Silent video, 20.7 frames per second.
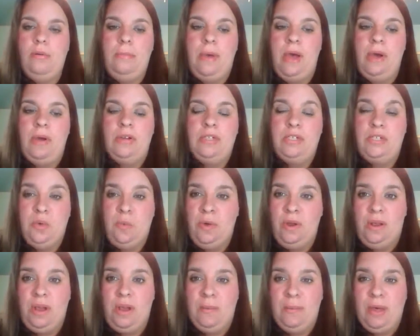Power still
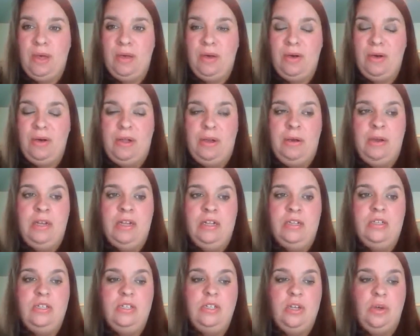wouldn't come back on,
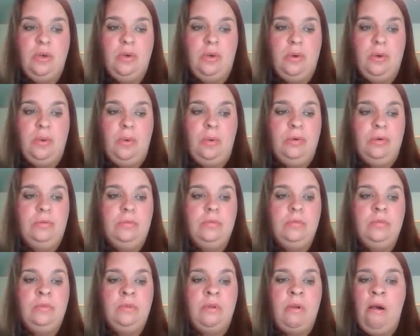and so
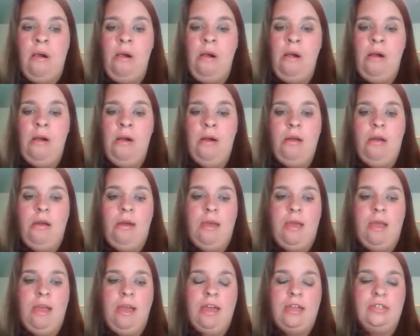
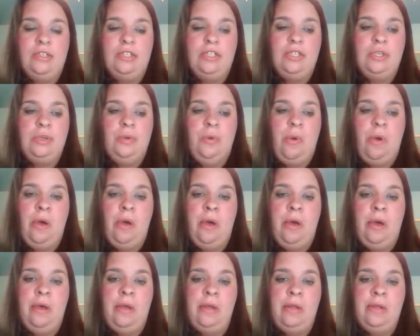I had
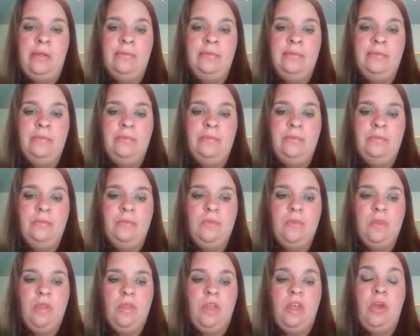to.
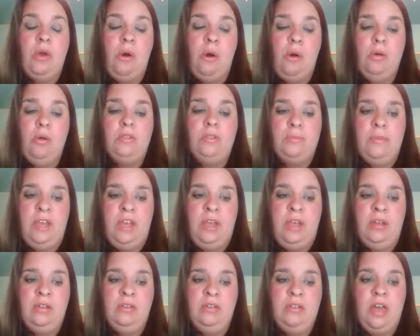They called
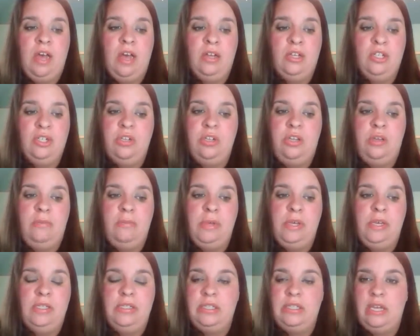me actually
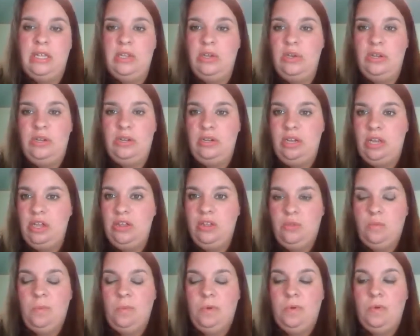because I couldn't get
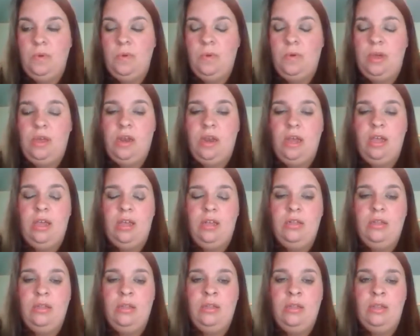through, and
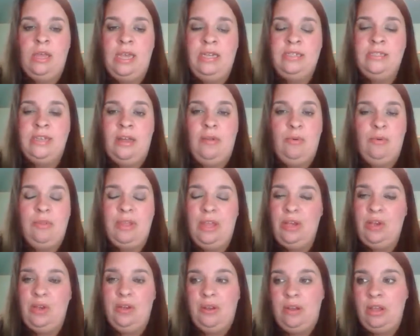they said, well,
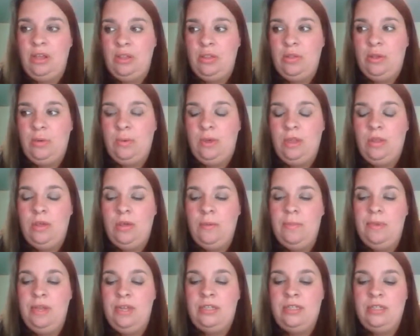they couldn't get through either
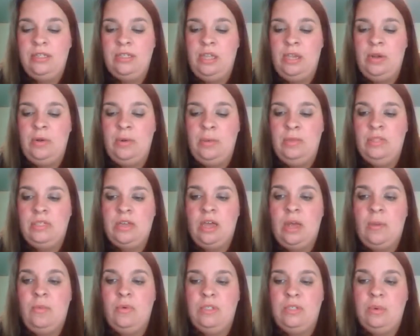because their
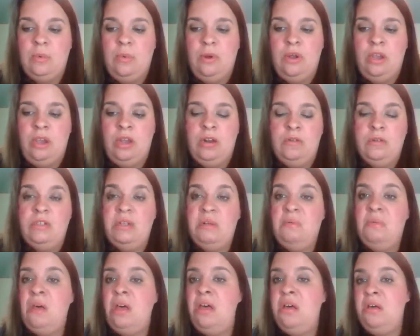Skype wasn't working. And I was
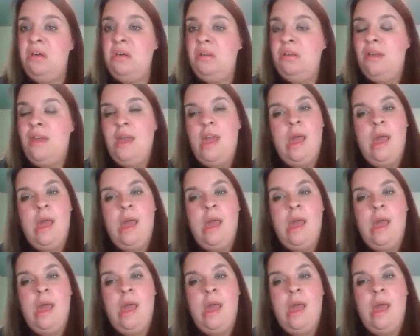like, well,